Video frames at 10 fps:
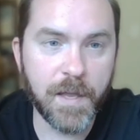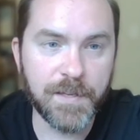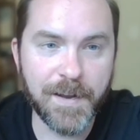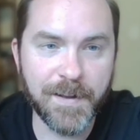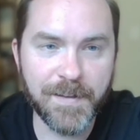
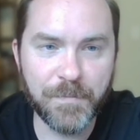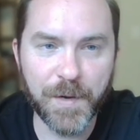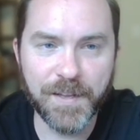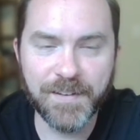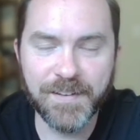But
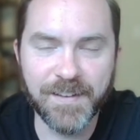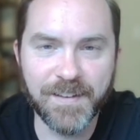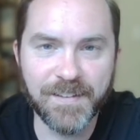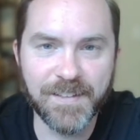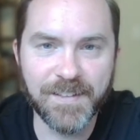as long as
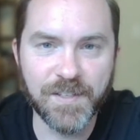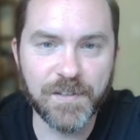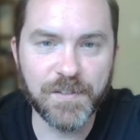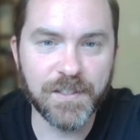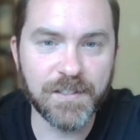you're
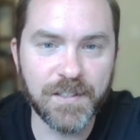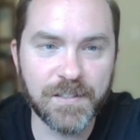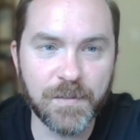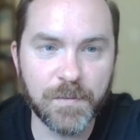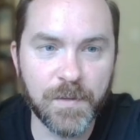consistent with it,
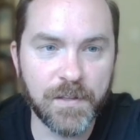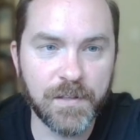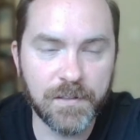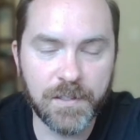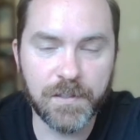you can,
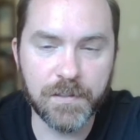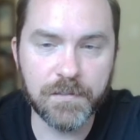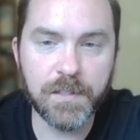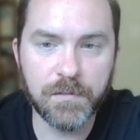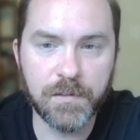
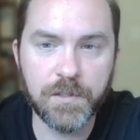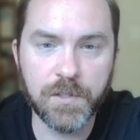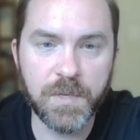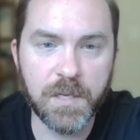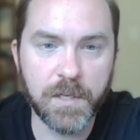you should be able
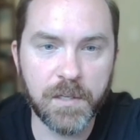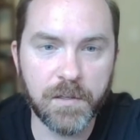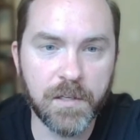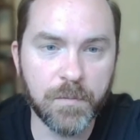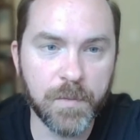to hit good
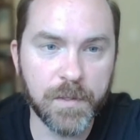numbers.